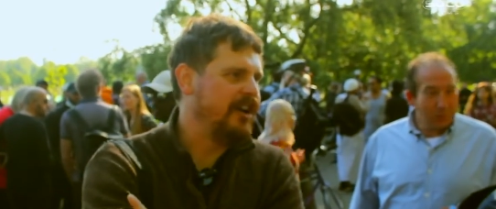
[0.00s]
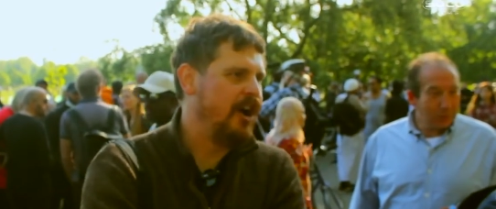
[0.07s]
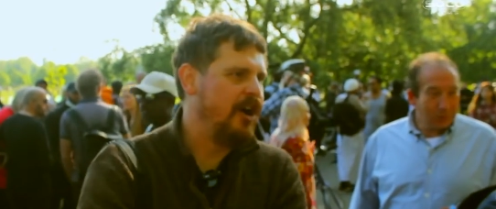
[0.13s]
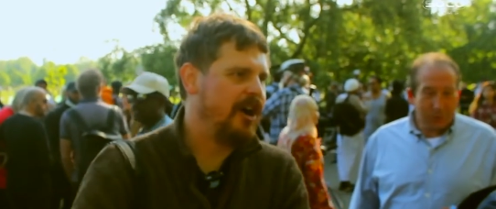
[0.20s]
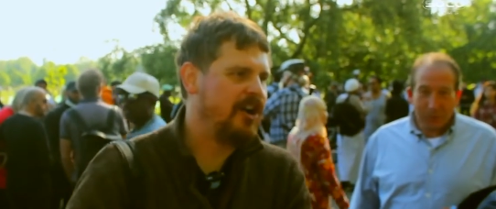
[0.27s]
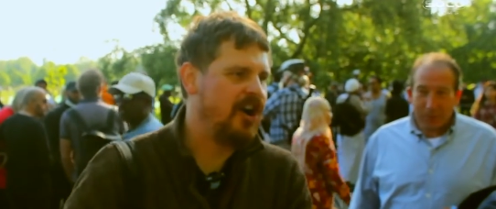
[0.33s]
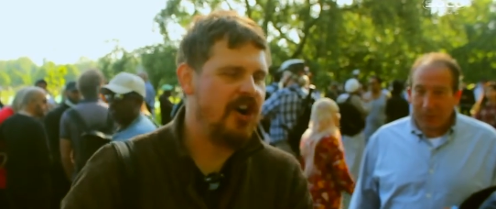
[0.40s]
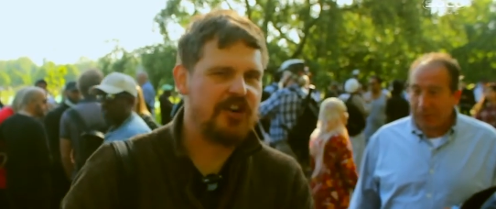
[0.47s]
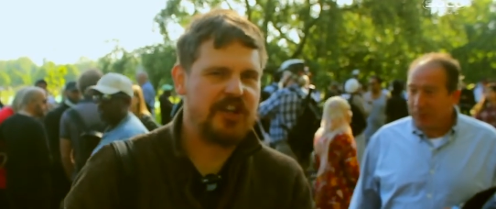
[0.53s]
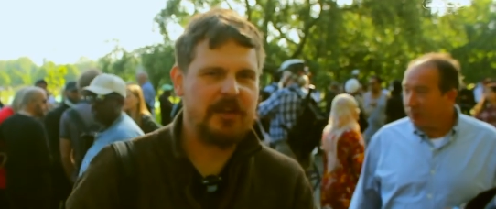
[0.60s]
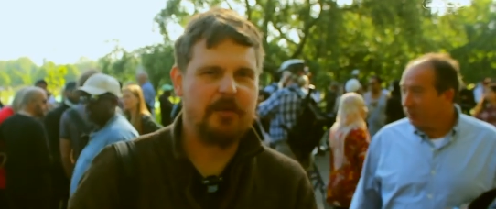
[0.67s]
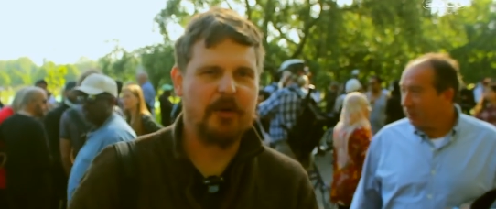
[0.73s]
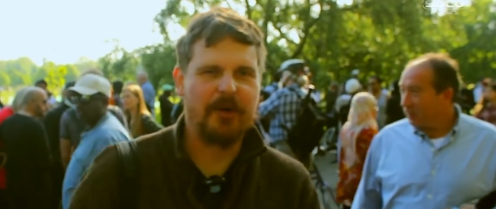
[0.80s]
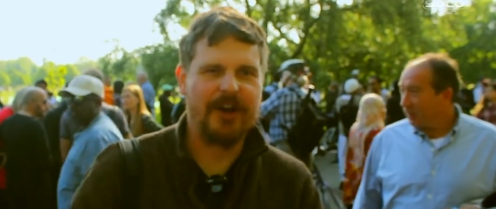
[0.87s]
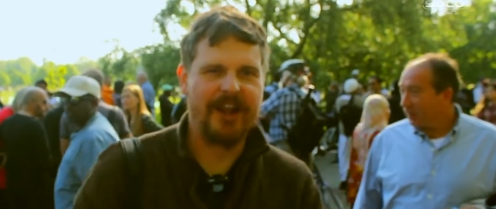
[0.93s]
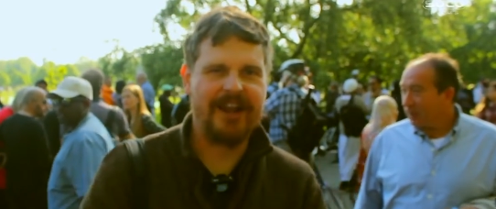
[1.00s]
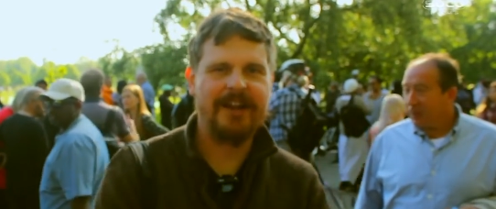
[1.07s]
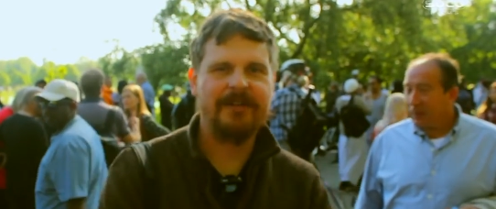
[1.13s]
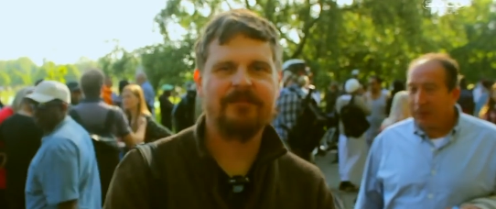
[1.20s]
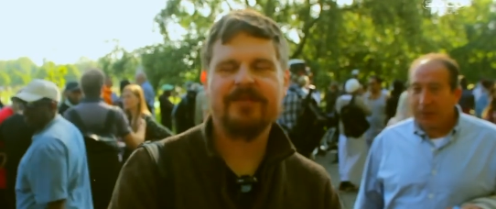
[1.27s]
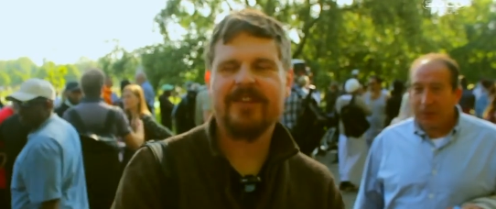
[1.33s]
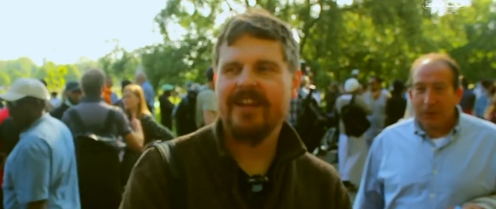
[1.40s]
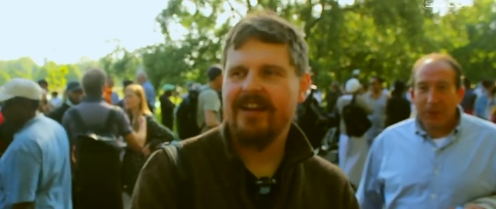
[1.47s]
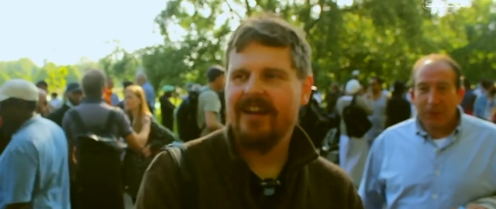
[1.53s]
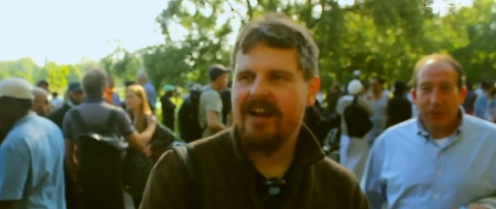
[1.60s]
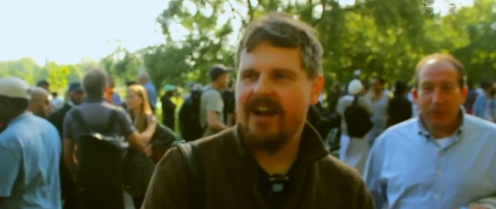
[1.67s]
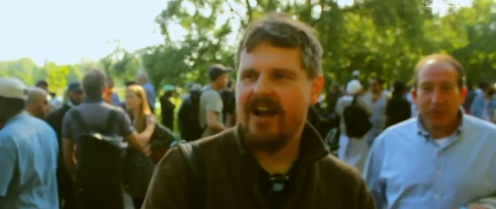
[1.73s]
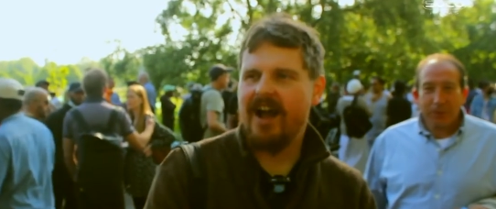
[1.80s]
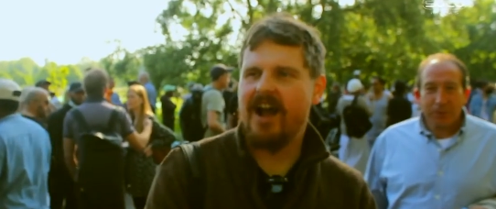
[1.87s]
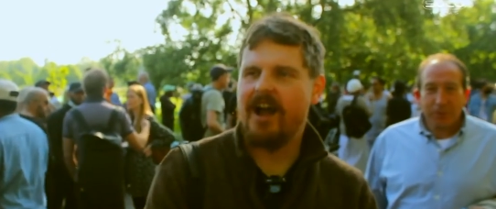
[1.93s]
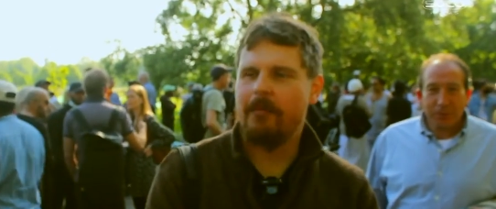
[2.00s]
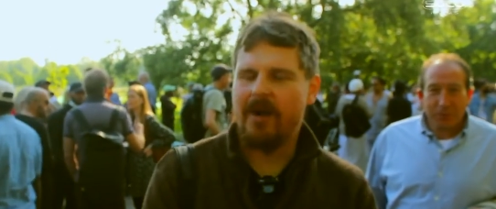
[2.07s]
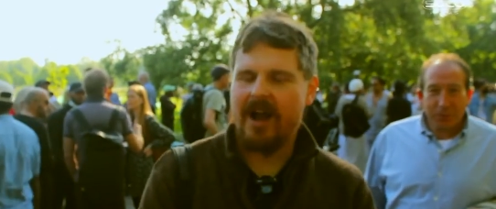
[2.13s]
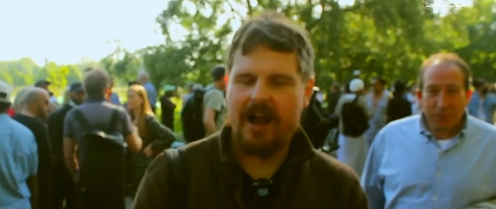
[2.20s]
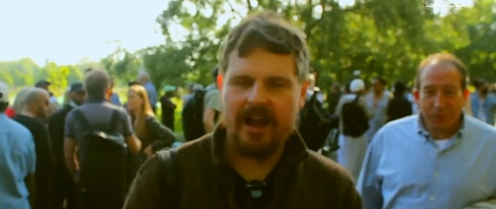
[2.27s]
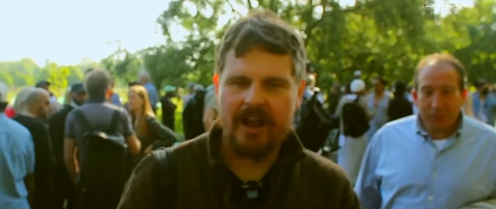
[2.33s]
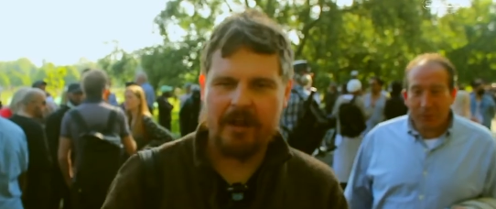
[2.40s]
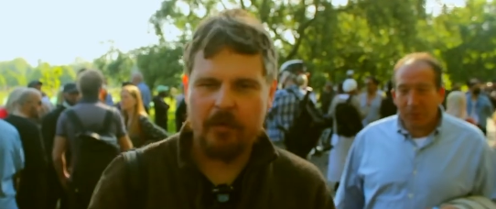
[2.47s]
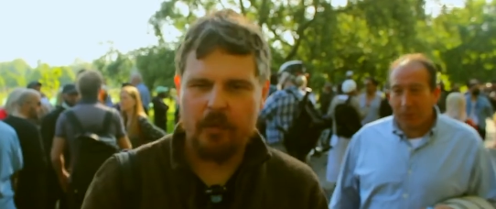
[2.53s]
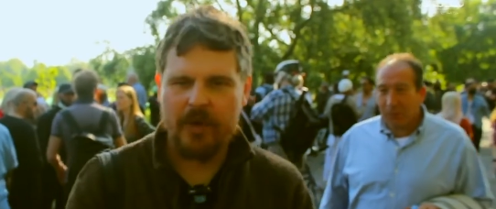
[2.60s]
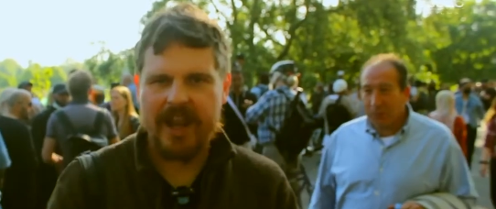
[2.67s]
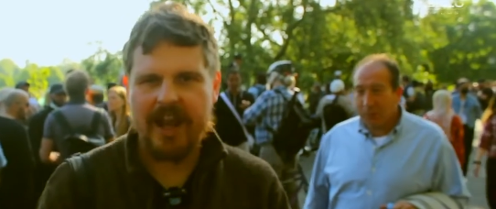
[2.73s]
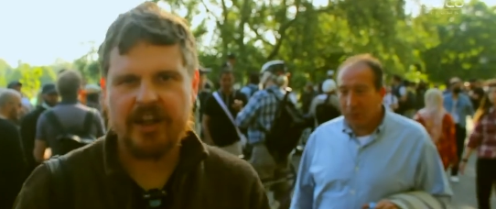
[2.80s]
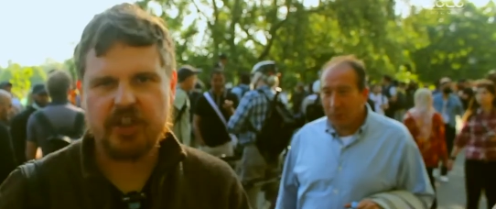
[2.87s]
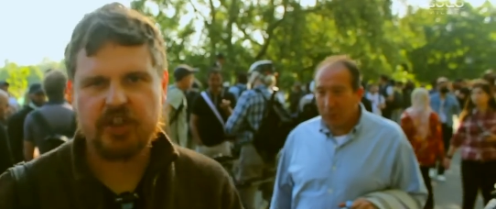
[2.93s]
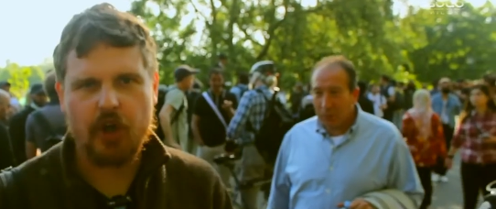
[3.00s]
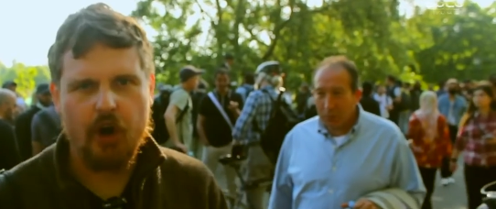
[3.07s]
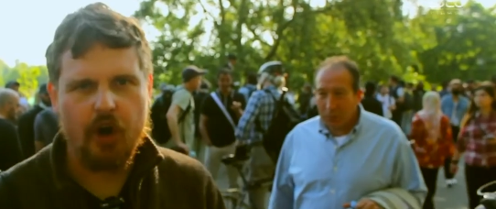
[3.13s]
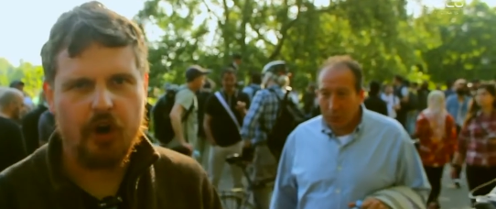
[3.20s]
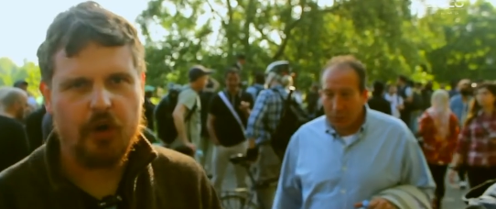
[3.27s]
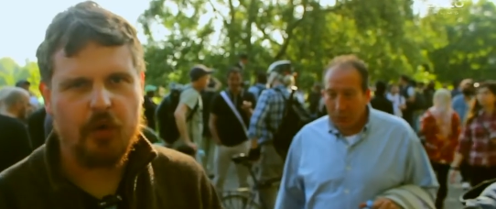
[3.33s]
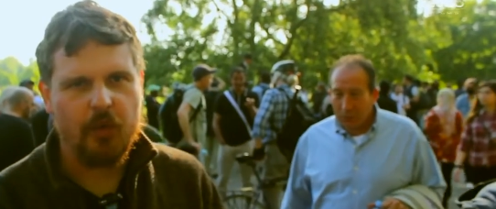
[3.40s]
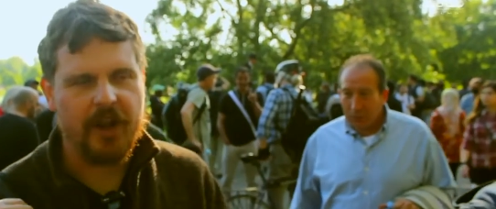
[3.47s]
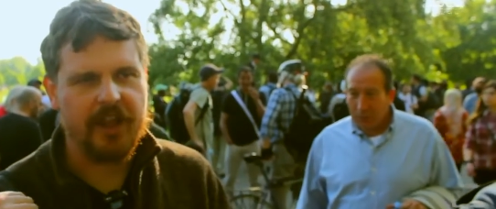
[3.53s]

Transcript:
Speaker 1: you know I can't keep away. Um, uh, we had a talk